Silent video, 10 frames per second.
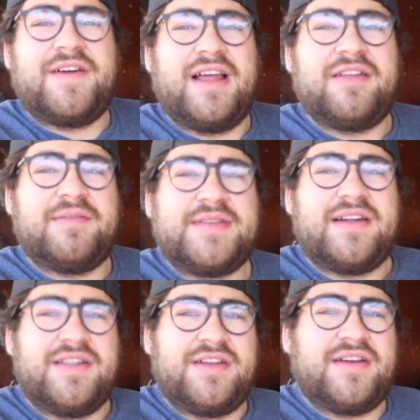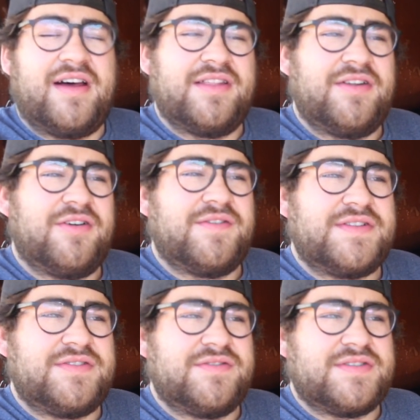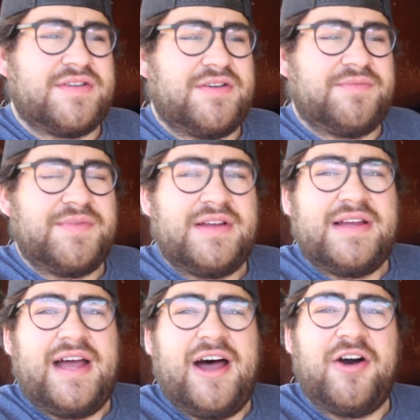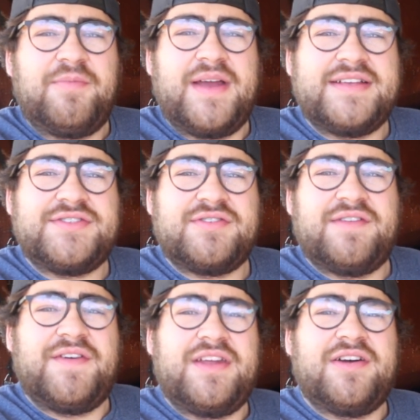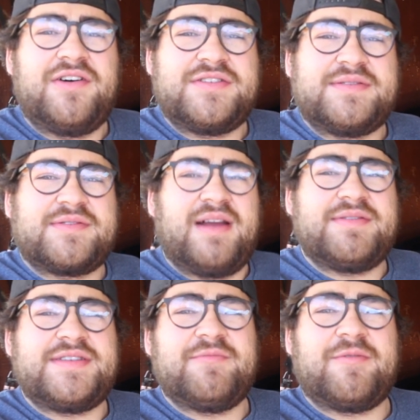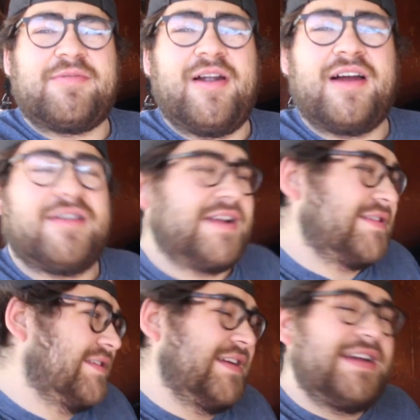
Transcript: Got a little update on the Nova too. So I hope you guys enjoyed the video. Subscribe to see more progress.